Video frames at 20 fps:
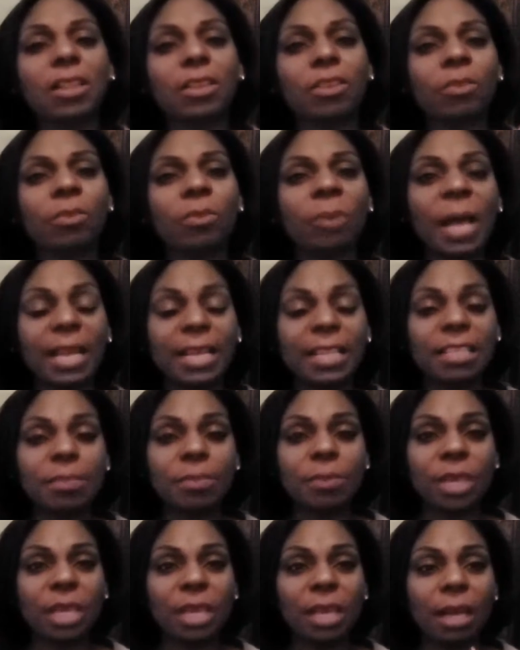It reminds
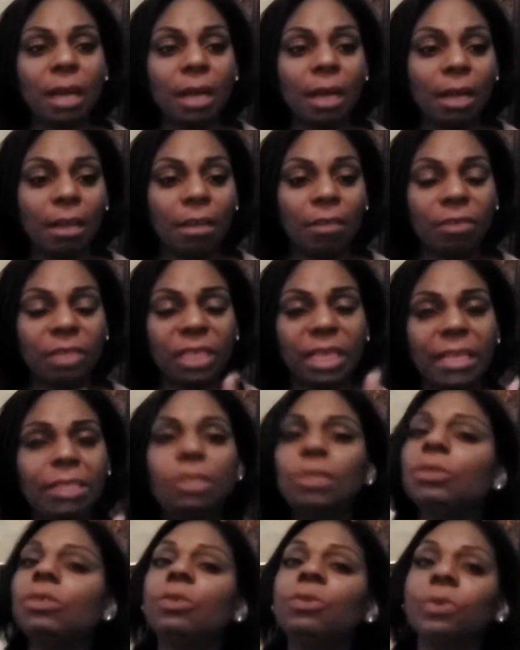me of, and I
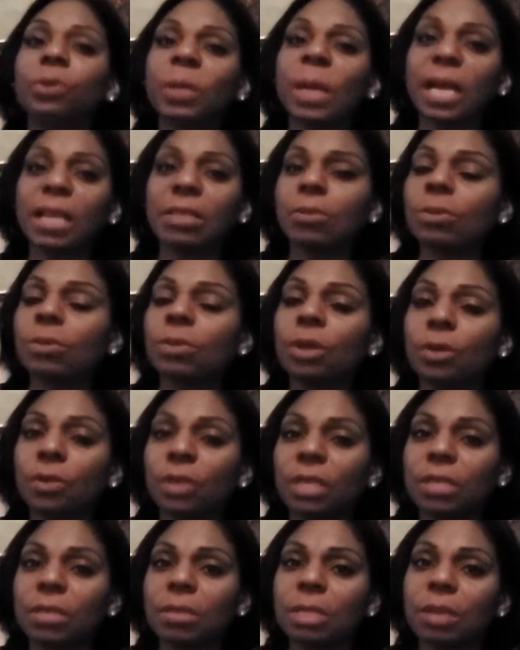don't know if you guys will know
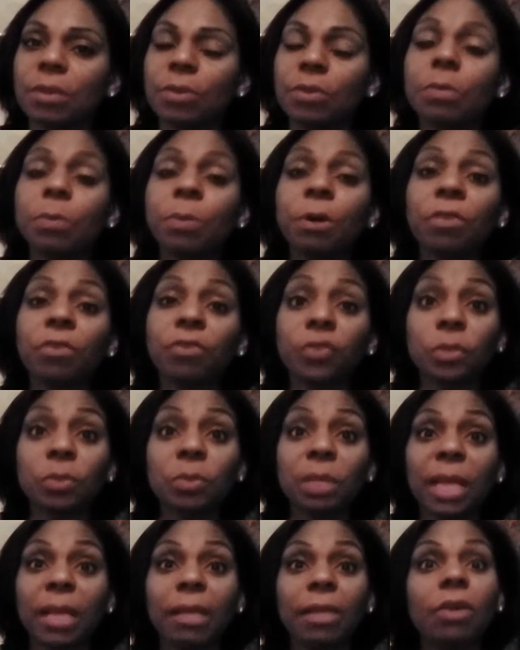this, but there was a
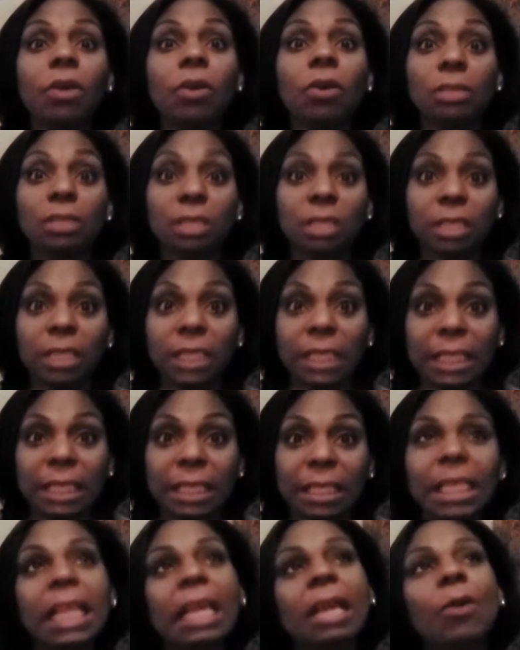perfume line called
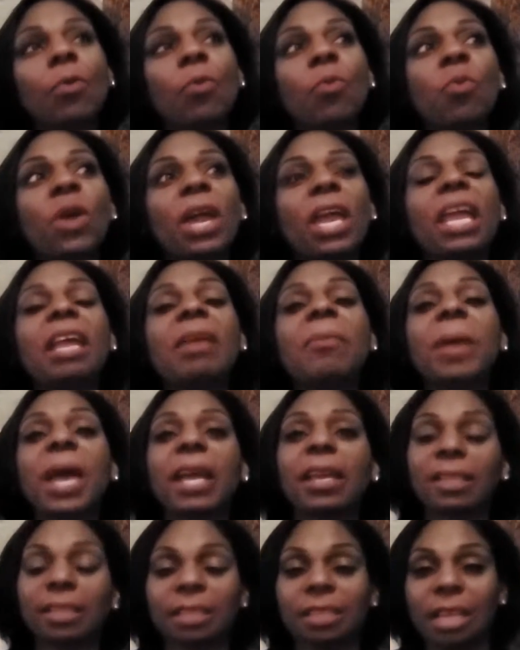Clean like way
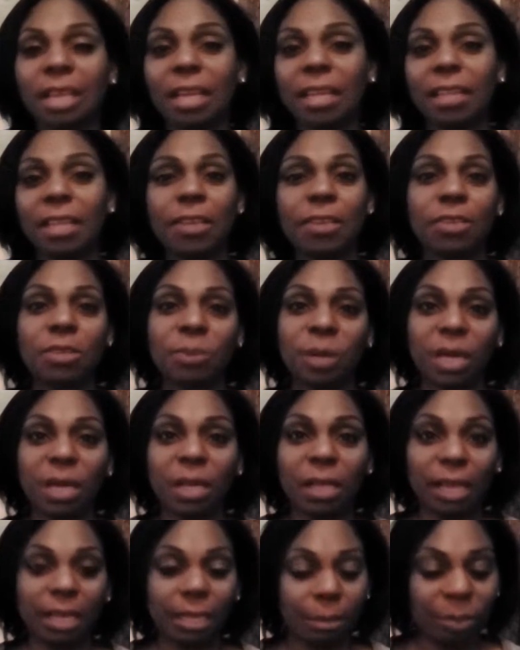back in the day. They used to be a
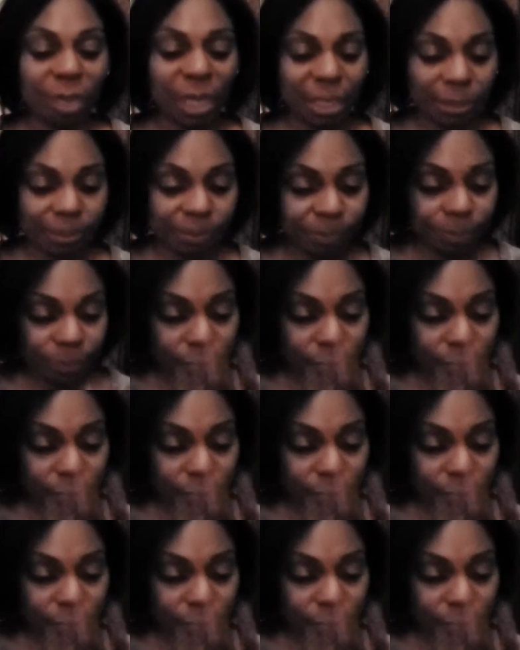client of mine.